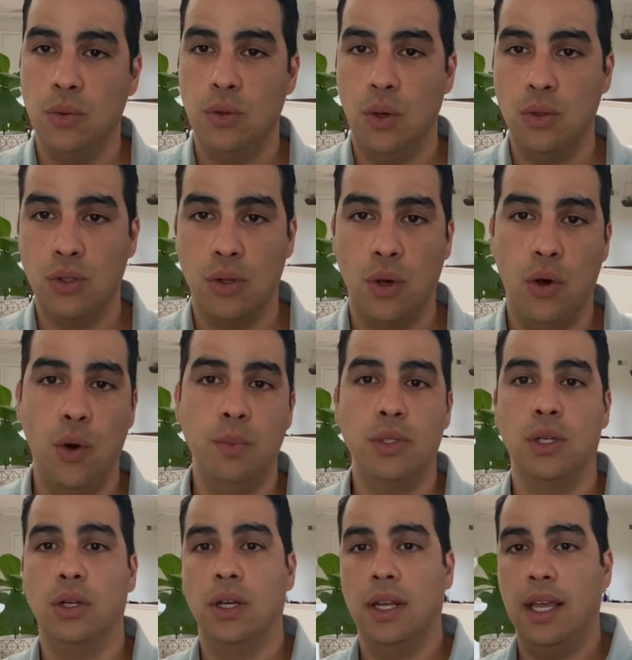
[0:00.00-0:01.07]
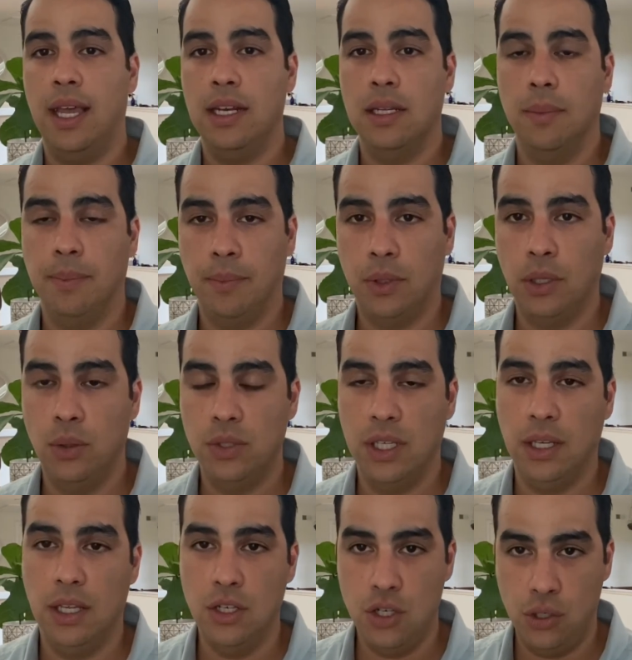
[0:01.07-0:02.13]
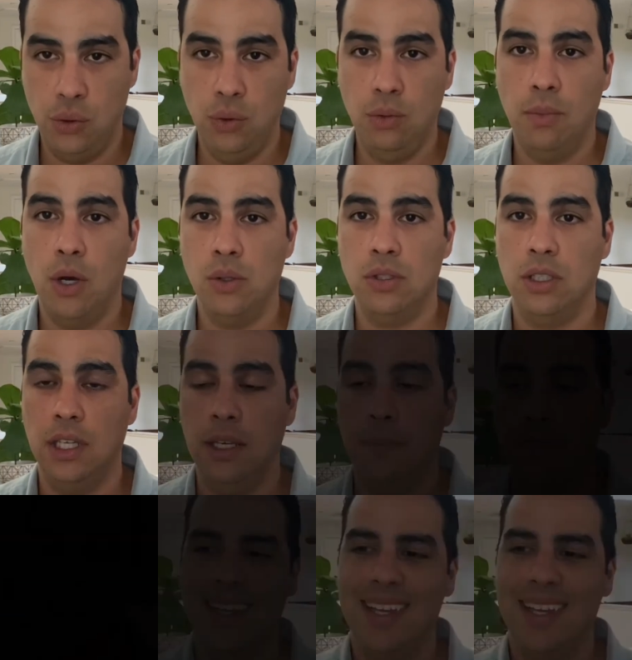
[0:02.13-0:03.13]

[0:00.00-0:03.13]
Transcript: Those are the homes that are going to end up closing in June mostly.